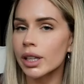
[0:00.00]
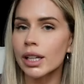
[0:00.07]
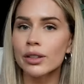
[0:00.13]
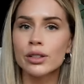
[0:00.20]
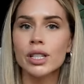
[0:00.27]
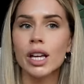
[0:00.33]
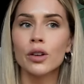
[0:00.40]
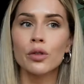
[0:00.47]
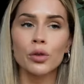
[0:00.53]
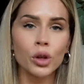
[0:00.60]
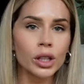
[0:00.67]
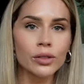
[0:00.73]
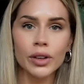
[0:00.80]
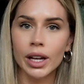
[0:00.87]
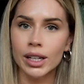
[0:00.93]
You can either take full
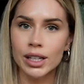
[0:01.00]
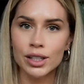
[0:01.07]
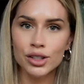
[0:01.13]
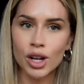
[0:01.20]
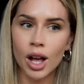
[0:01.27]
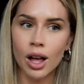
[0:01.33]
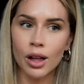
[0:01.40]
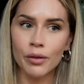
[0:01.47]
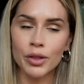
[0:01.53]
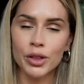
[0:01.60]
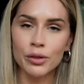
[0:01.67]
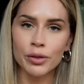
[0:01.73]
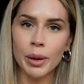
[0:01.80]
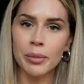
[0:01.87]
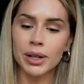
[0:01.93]
advantage of the
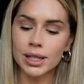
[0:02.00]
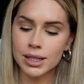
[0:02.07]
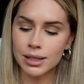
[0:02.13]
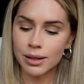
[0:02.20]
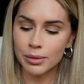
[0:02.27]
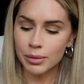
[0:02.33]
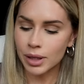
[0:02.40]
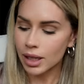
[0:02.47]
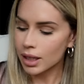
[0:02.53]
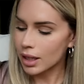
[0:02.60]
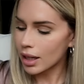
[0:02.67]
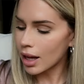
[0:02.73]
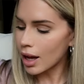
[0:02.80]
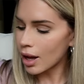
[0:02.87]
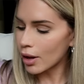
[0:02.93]
feminism
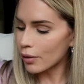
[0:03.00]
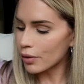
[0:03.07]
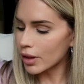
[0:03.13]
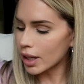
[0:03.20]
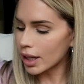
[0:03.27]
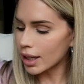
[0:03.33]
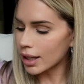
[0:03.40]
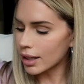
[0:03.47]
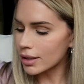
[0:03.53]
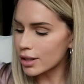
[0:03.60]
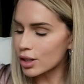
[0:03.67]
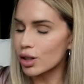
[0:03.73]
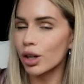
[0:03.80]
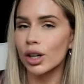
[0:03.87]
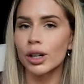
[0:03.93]
of the
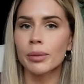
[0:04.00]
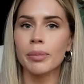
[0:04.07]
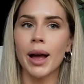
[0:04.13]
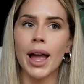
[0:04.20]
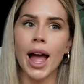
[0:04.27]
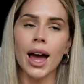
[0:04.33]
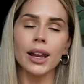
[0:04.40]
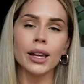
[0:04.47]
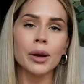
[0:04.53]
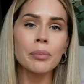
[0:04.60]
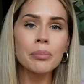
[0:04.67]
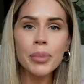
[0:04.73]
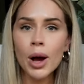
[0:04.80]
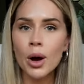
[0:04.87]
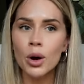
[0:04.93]
skirt by adding a
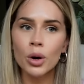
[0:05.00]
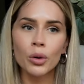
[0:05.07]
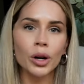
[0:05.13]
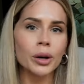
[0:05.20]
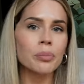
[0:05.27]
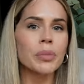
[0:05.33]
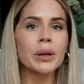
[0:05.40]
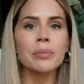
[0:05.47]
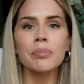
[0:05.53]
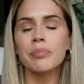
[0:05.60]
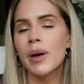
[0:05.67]
bow or a big